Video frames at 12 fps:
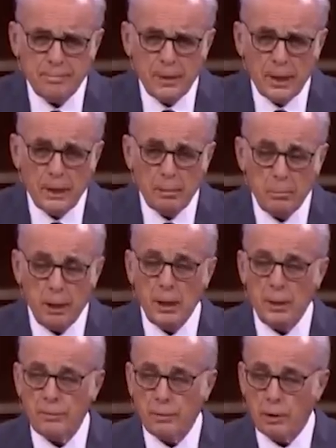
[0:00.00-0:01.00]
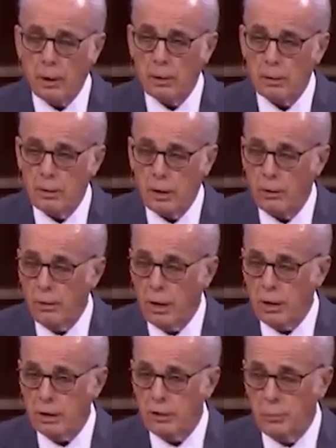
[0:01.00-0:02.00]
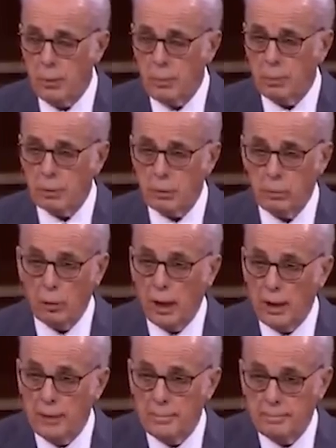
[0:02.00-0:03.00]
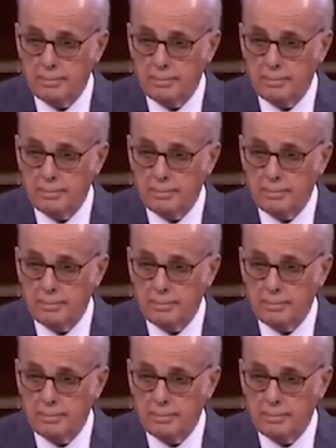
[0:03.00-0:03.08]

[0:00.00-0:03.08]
It can be for a generation of people too late.